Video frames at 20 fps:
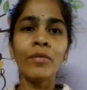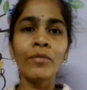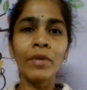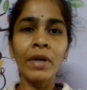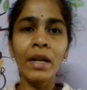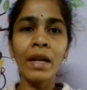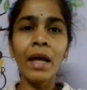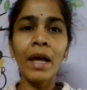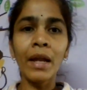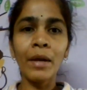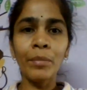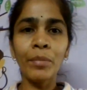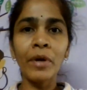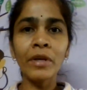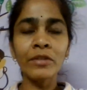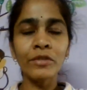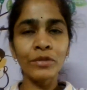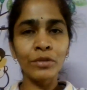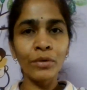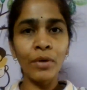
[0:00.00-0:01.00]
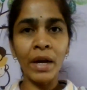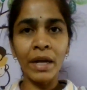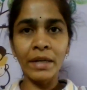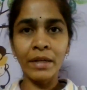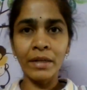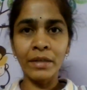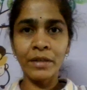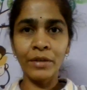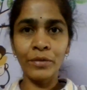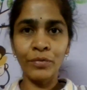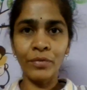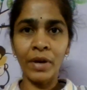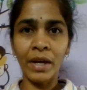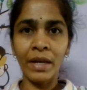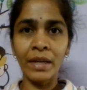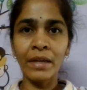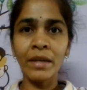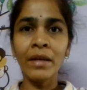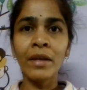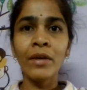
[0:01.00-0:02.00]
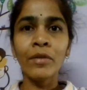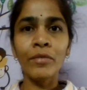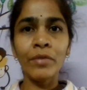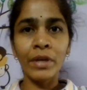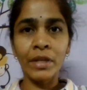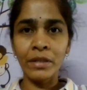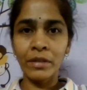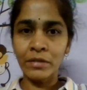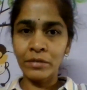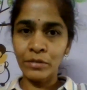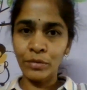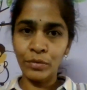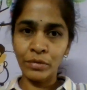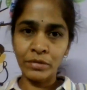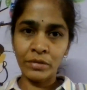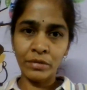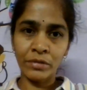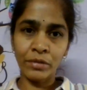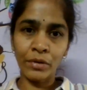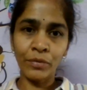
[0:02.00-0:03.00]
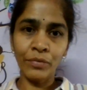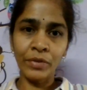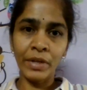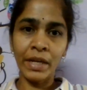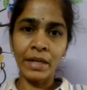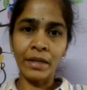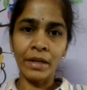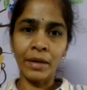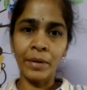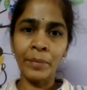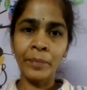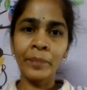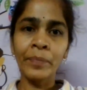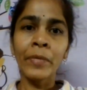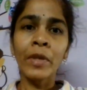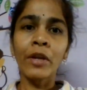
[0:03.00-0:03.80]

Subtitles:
will help us to identify various sources of data.